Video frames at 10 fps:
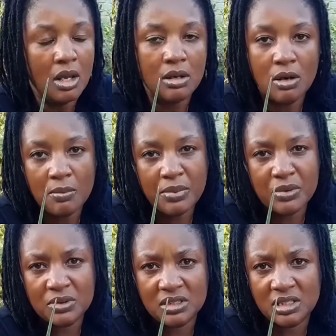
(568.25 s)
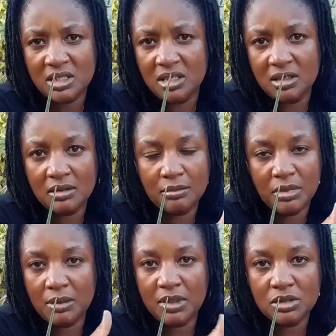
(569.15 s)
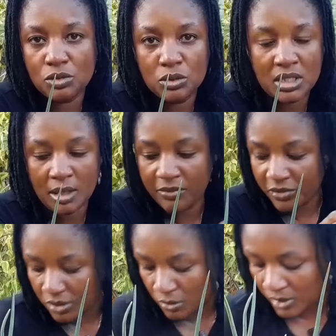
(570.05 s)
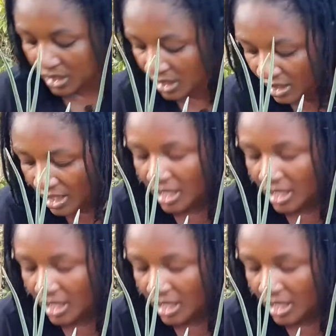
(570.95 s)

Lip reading: compost tea maybe 2 times for the week